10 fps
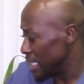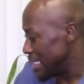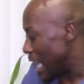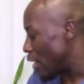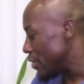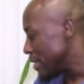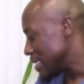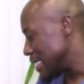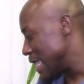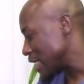Now,
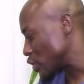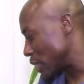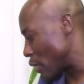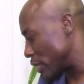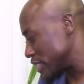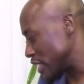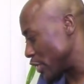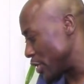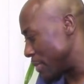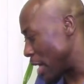the next one I want to
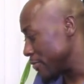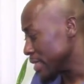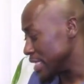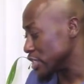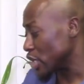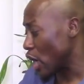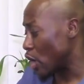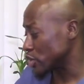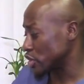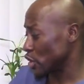tell you about, these are
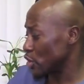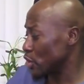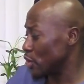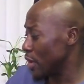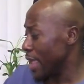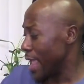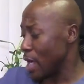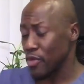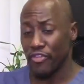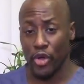called circle
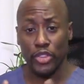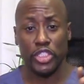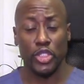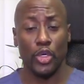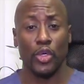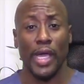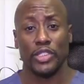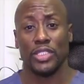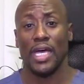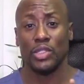and reverse circle
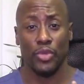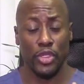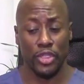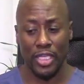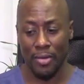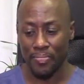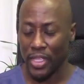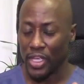exercise with your thumb.